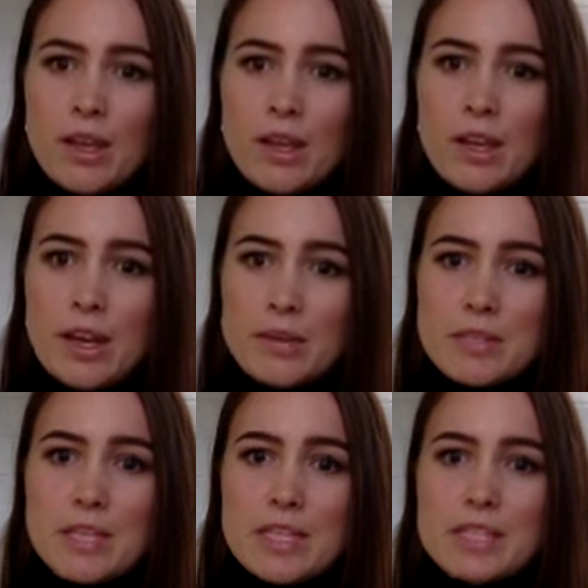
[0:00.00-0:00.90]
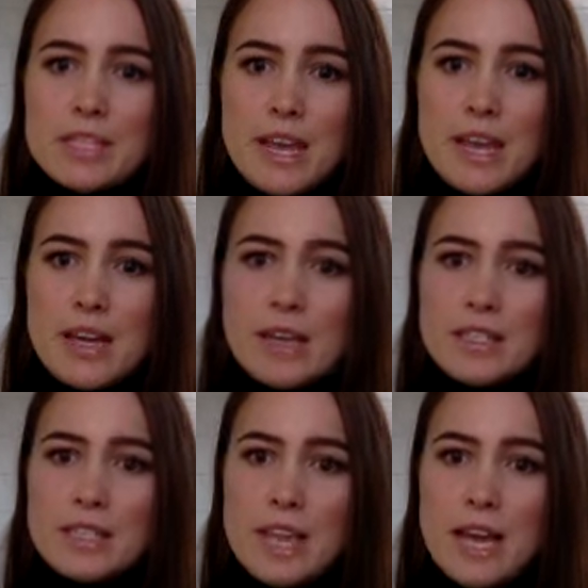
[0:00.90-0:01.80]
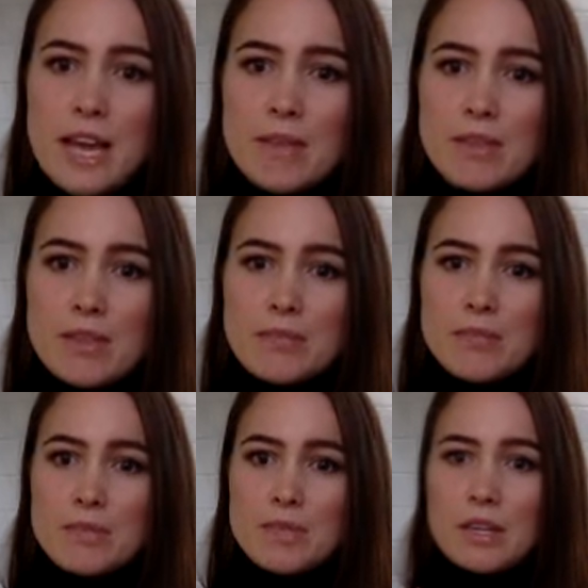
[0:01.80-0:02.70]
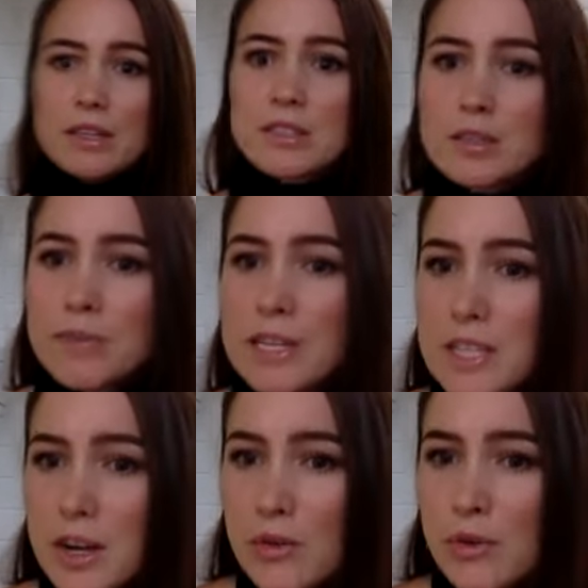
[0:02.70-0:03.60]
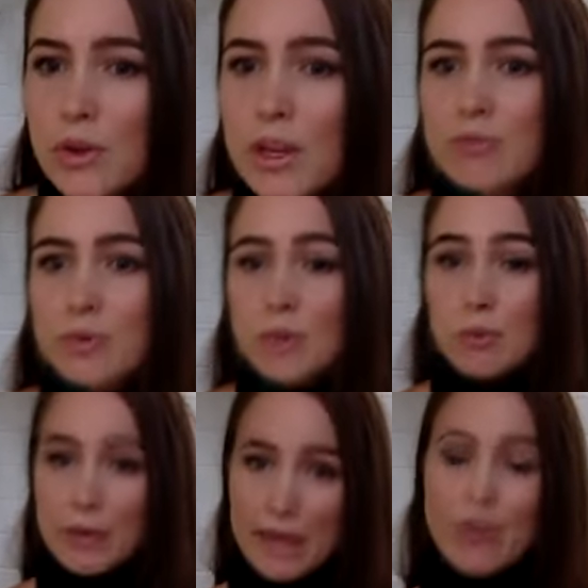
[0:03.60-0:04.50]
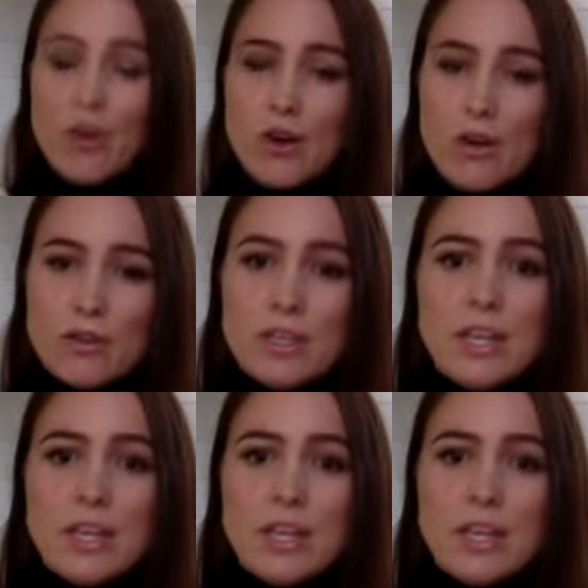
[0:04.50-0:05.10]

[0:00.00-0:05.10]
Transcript: Yeah, so they're scared um, that, them, that myself or a loved one will get COVID.